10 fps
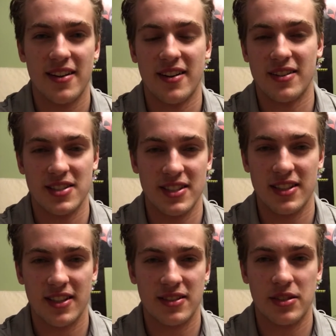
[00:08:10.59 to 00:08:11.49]
and I'll see
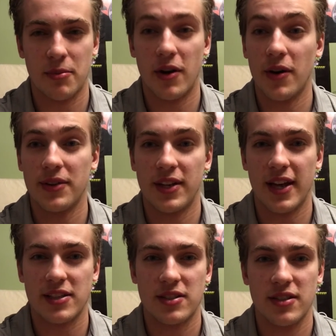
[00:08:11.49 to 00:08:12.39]
you tomorrow in the
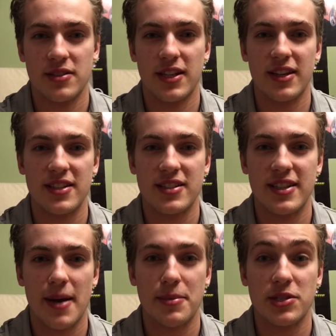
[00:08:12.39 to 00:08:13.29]
next
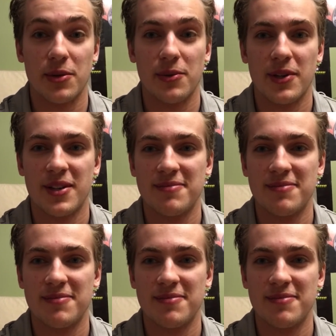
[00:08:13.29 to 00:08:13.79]
DailyC episode.